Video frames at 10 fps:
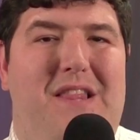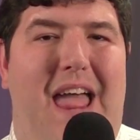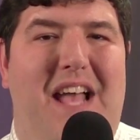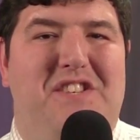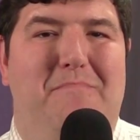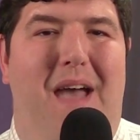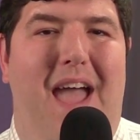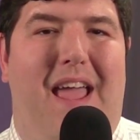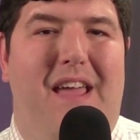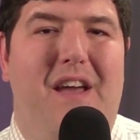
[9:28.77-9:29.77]
last
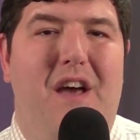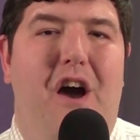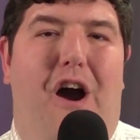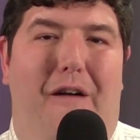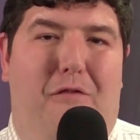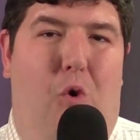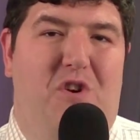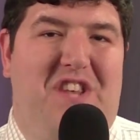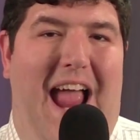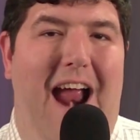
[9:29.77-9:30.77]
May. Of
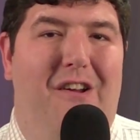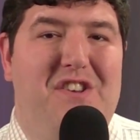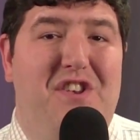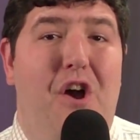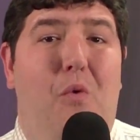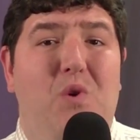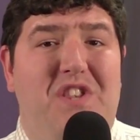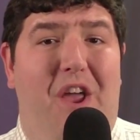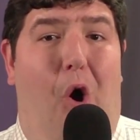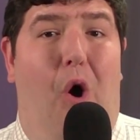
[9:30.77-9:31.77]
course, Harris was
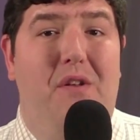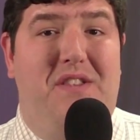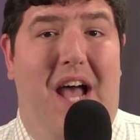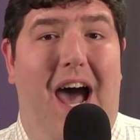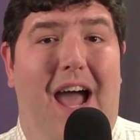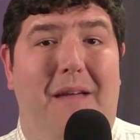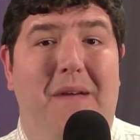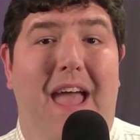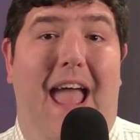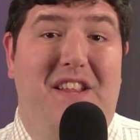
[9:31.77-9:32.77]
the all-time
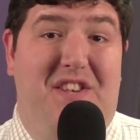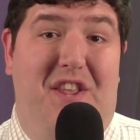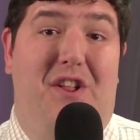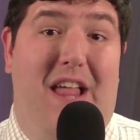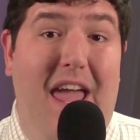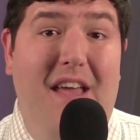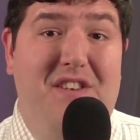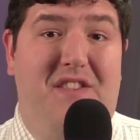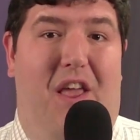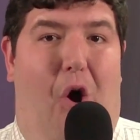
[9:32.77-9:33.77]
and still
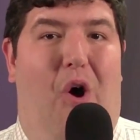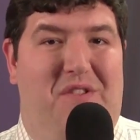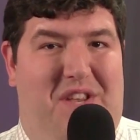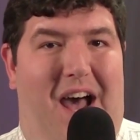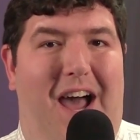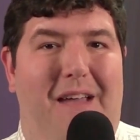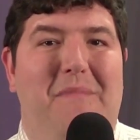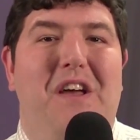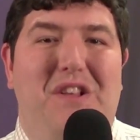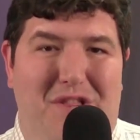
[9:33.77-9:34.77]
is the all-time
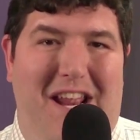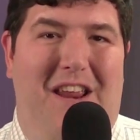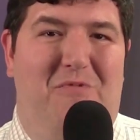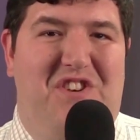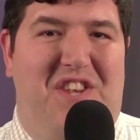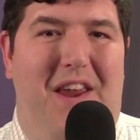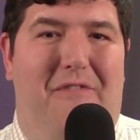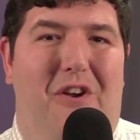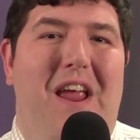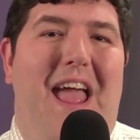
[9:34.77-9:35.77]
leading
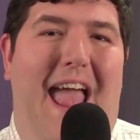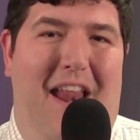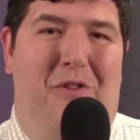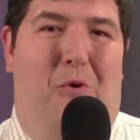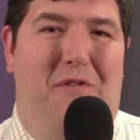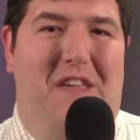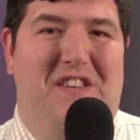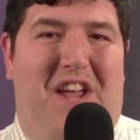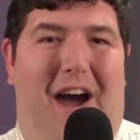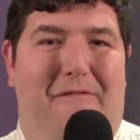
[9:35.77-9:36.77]
receiver in
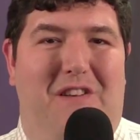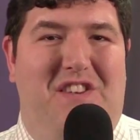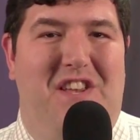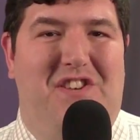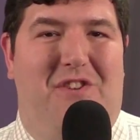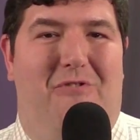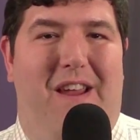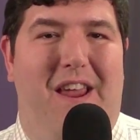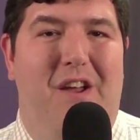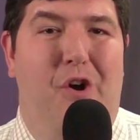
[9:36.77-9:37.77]
Northeast Conference history.